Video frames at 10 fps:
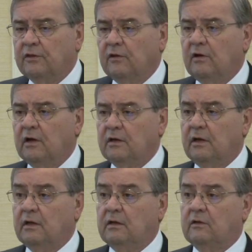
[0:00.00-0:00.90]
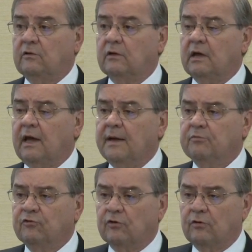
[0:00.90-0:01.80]
thought and to
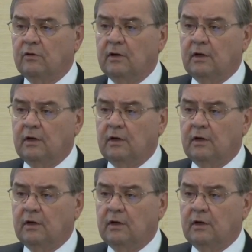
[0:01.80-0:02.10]
capture